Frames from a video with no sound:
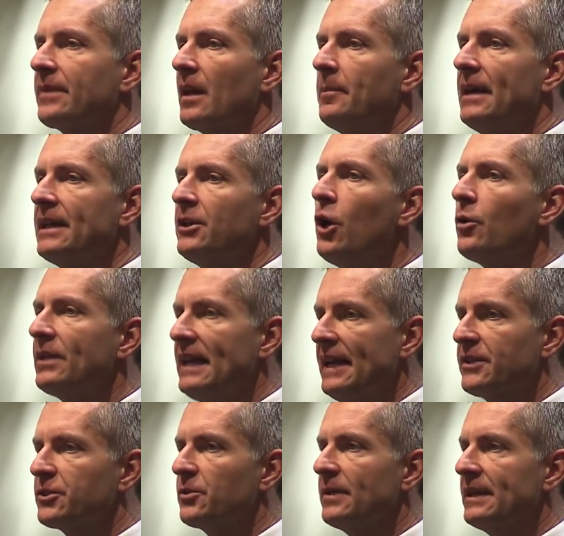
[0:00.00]
but no, the
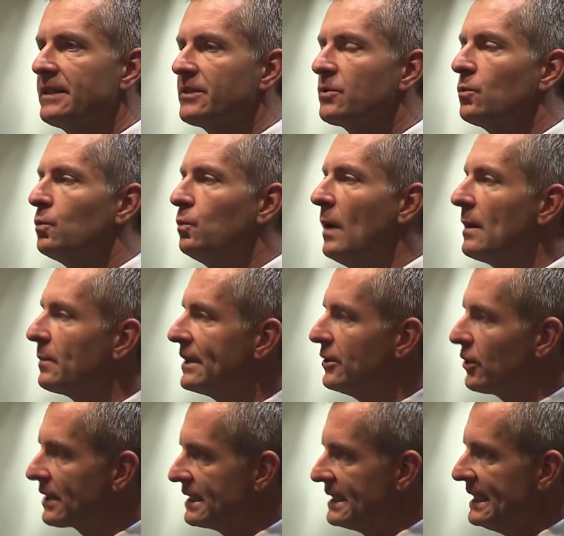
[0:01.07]
answer is when we
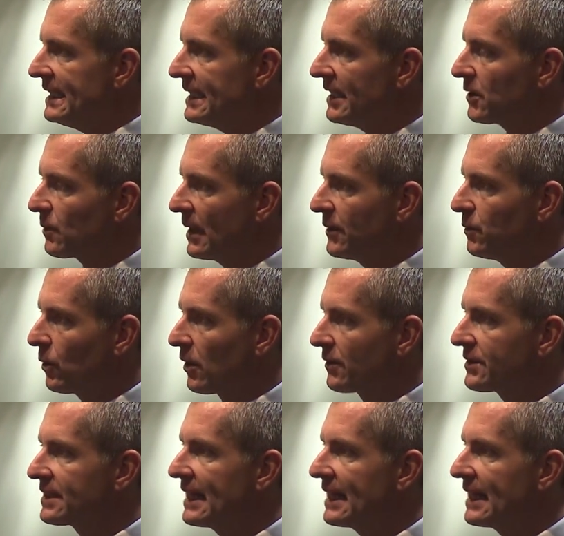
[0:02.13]
look in detail at red dwarfs,